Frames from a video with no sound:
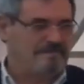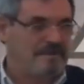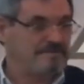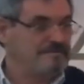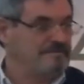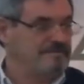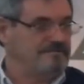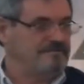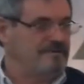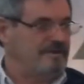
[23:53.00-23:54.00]
I'm not going
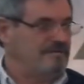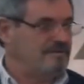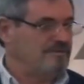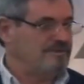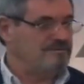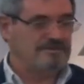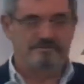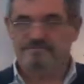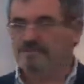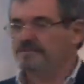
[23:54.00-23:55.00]
to cry. Where are you,
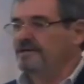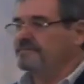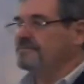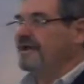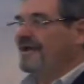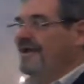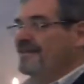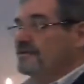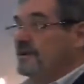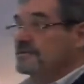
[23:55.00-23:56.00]
Jill? Okay.
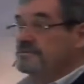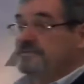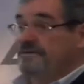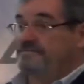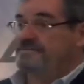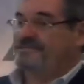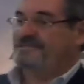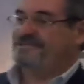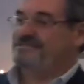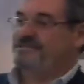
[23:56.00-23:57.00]
The doctor comes in
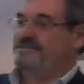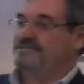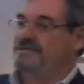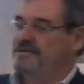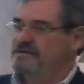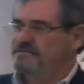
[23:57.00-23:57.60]
and says,